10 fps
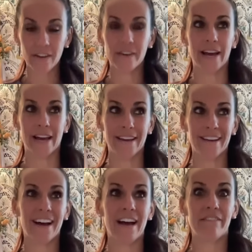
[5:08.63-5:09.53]
okay,
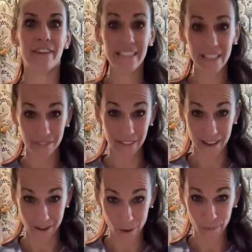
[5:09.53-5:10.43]
I finally feel
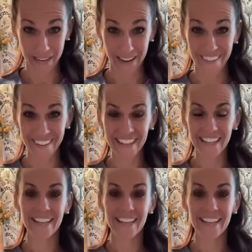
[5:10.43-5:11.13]
at home now.